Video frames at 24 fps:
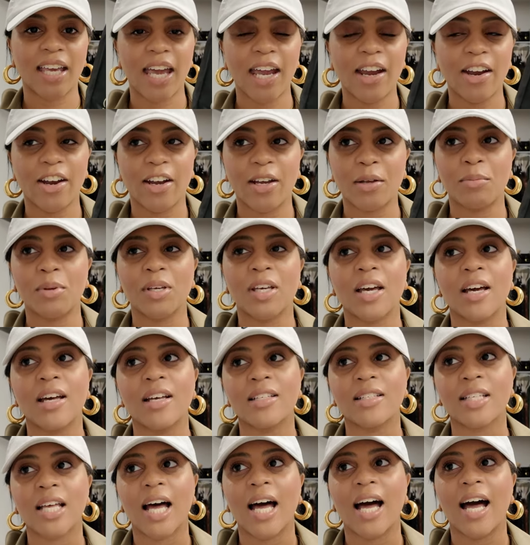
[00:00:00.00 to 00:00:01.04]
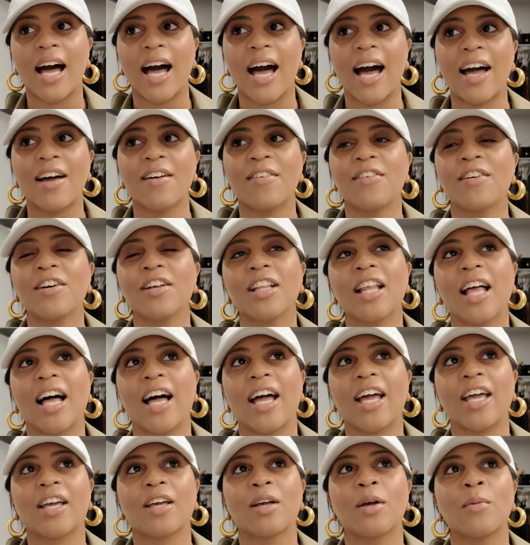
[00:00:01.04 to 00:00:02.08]
carried because I feel
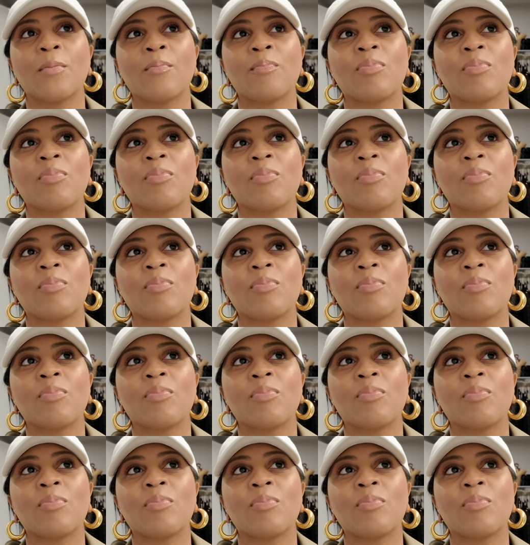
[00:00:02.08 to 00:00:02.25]
like